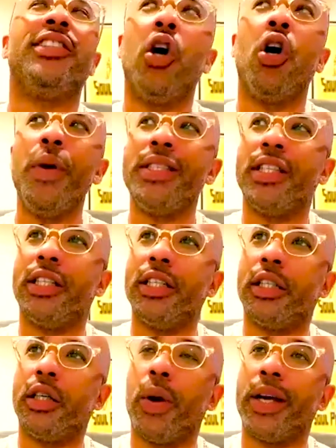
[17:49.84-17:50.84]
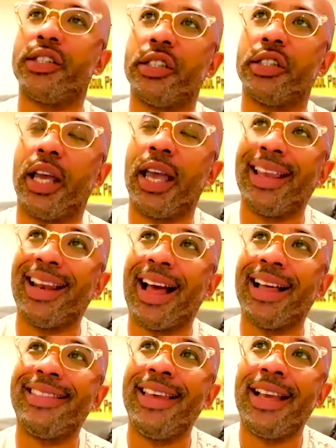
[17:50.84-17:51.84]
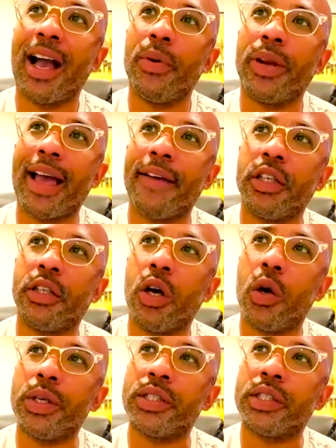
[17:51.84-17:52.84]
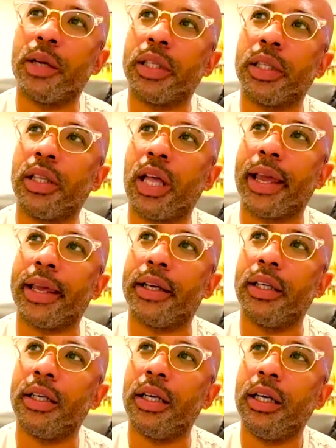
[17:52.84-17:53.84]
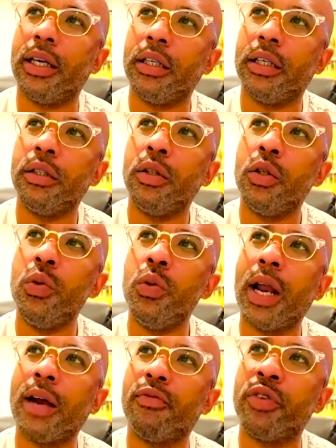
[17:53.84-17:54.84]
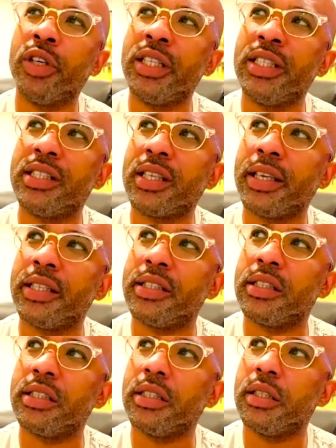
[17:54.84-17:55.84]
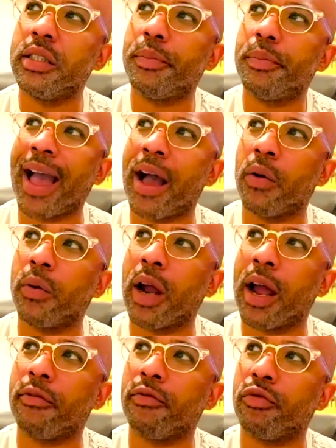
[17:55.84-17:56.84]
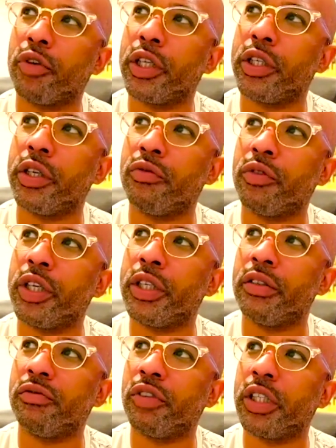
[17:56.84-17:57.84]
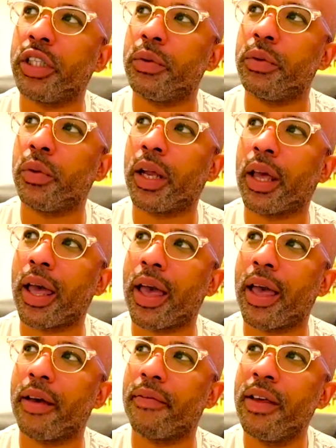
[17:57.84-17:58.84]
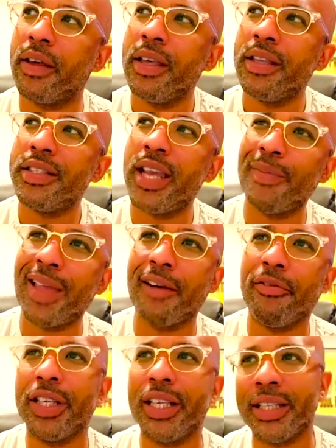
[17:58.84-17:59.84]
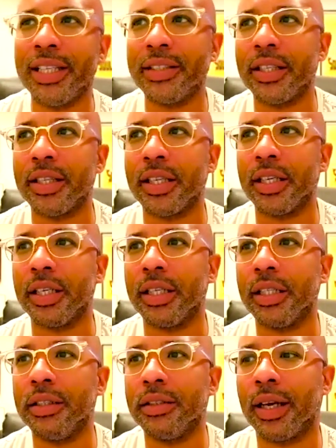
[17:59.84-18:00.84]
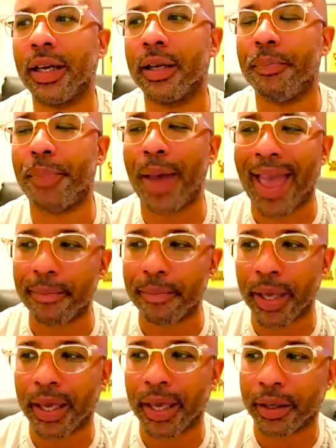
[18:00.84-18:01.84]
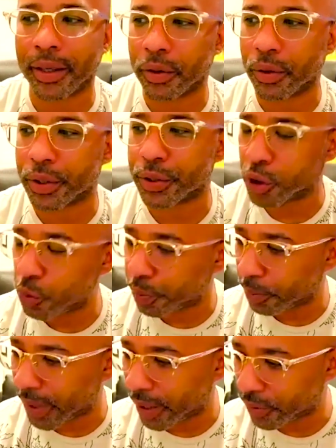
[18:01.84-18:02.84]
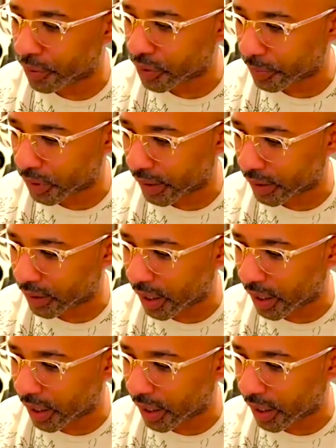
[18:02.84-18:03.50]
always a good question. And I think I would have to go with something like, who would I really say power I really, really, really want to have? See, I'm not really into like a Batman or a Superman or something like